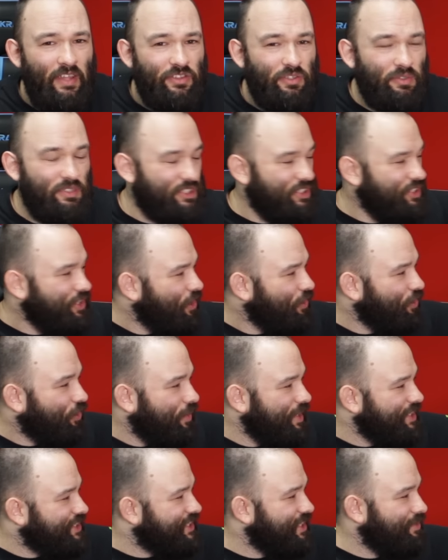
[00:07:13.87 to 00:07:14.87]
there is no
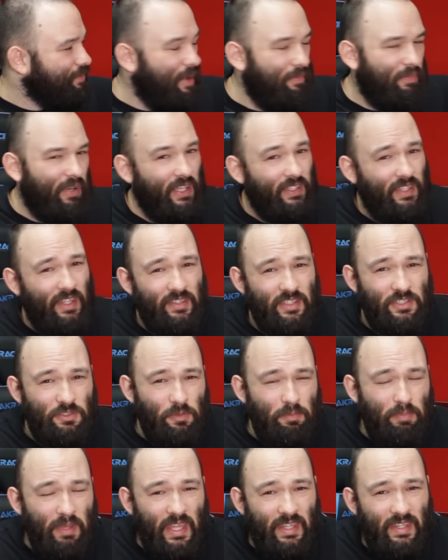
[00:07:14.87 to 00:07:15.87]
question in my mind that this
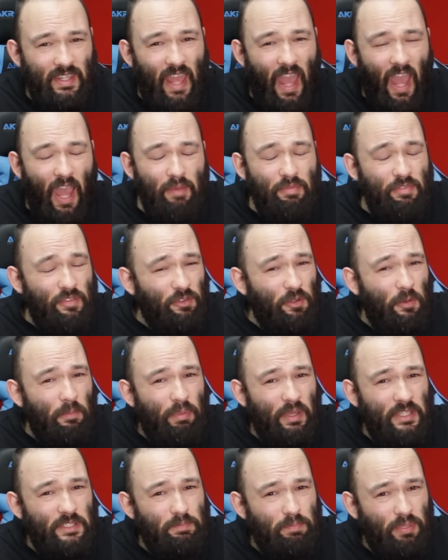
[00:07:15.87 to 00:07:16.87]
would be the absolute
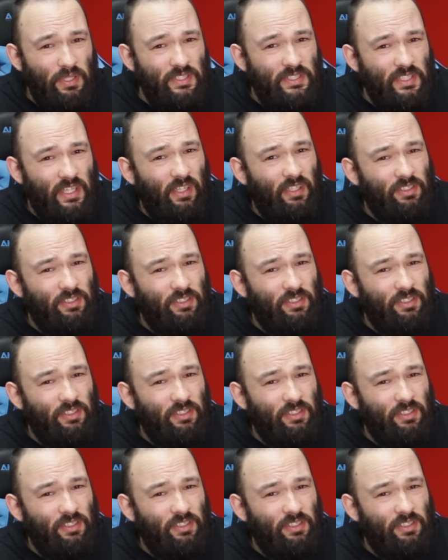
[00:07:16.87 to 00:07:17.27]
best printer